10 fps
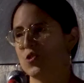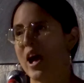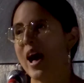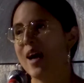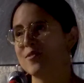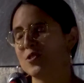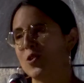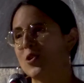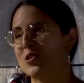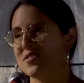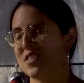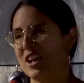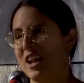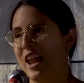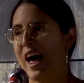Drive towards
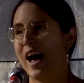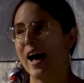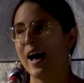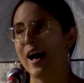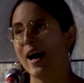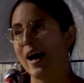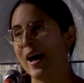the light.